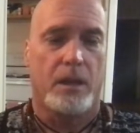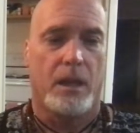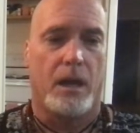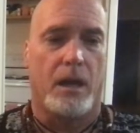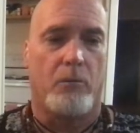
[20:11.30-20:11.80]

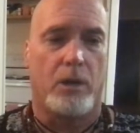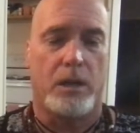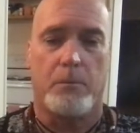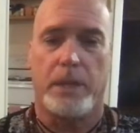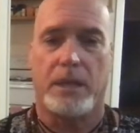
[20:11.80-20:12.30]
One of
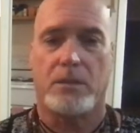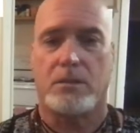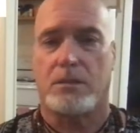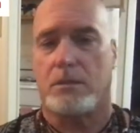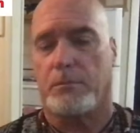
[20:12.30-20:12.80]
the
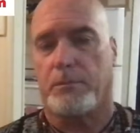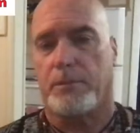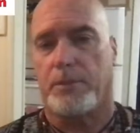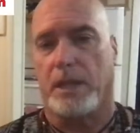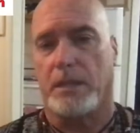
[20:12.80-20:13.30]
biggest
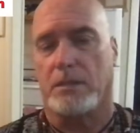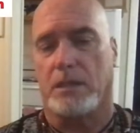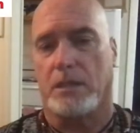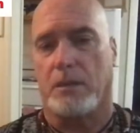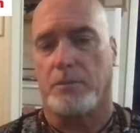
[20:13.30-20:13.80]
things
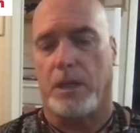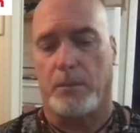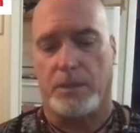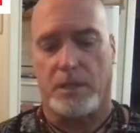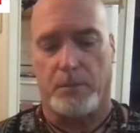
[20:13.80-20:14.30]
that comes
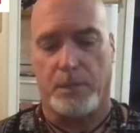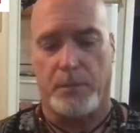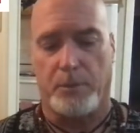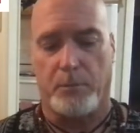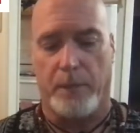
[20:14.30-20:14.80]
up is that
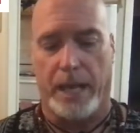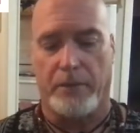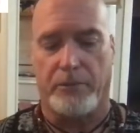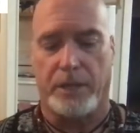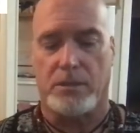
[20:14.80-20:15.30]
people
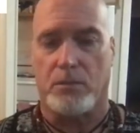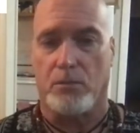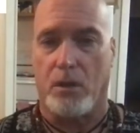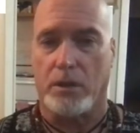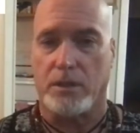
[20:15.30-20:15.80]
manifest the
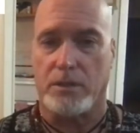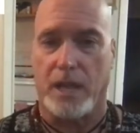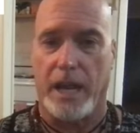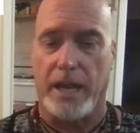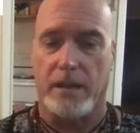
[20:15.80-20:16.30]
wrong
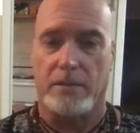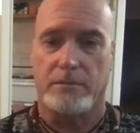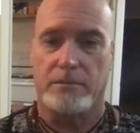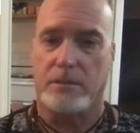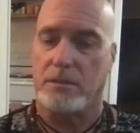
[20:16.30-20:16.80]
desire.
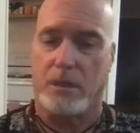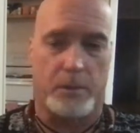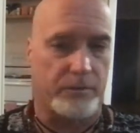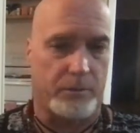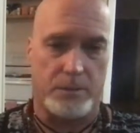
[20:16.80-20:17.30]
This is
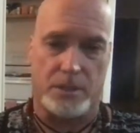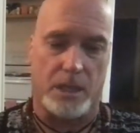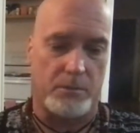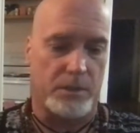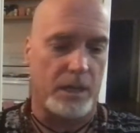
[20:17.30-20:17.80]
coming from the
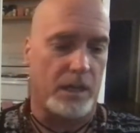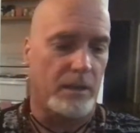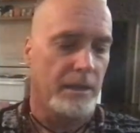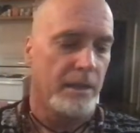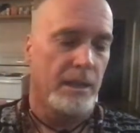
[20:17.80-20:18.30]
same thing.
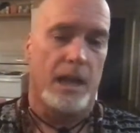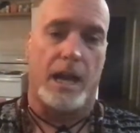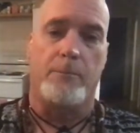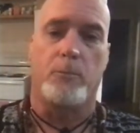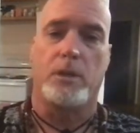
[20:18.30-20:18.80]

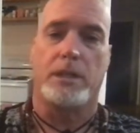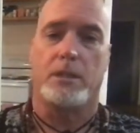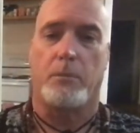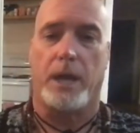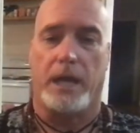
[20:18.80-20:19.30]
I'm willing
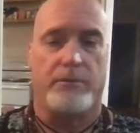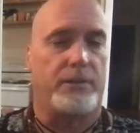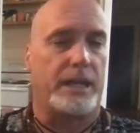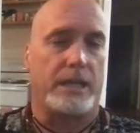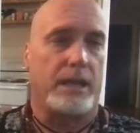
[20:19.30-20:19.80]
to bet. In
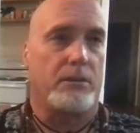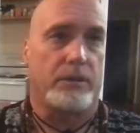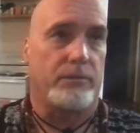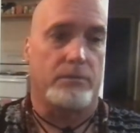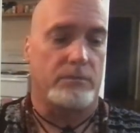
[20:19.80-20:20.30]
fact, I don't
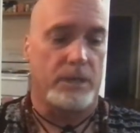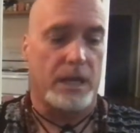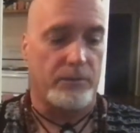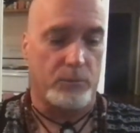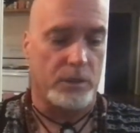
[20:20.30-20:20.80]
even, not
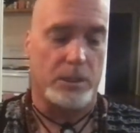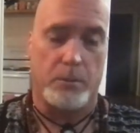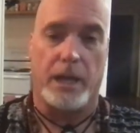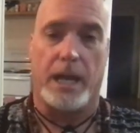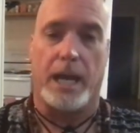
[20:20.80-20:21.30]
even willing to
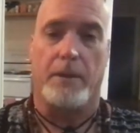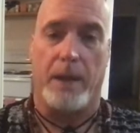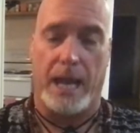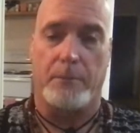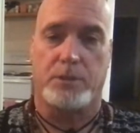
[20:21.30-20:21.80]
bet. I am
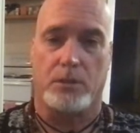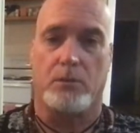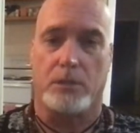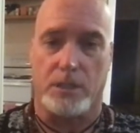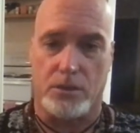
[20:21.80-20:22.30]

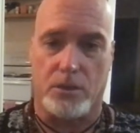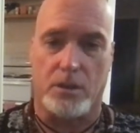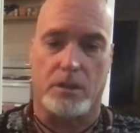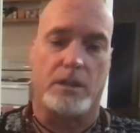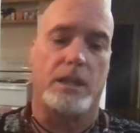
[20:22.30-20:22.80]
absolutely
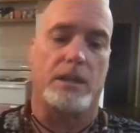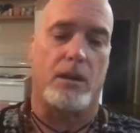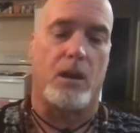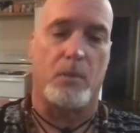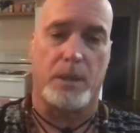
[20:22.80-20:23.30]
certain that
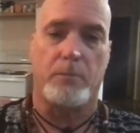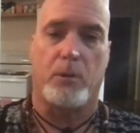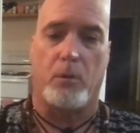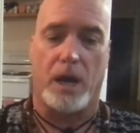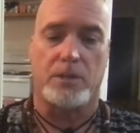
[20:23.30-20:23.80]
there are
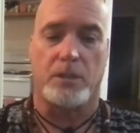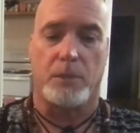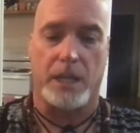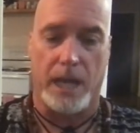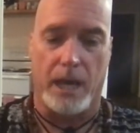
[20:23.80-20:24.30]
people watching
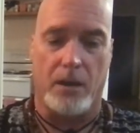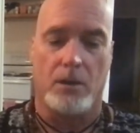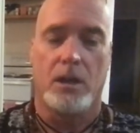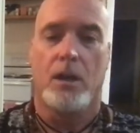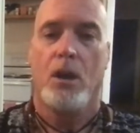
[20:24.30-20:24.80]
me now
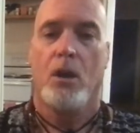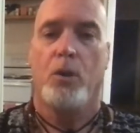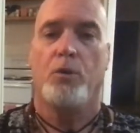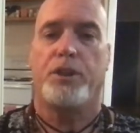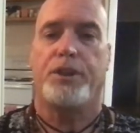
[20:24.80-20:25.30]

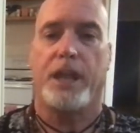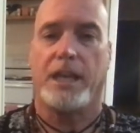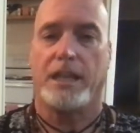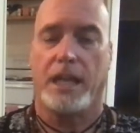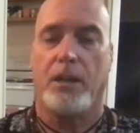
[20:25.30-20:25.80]
who
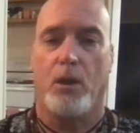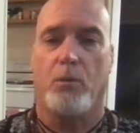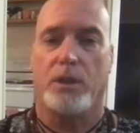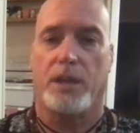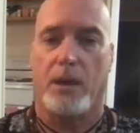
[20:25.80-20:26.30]
think they know
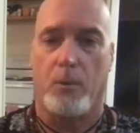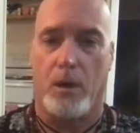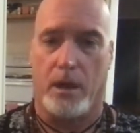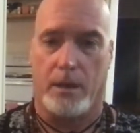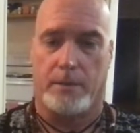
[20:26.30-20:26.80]
what they want.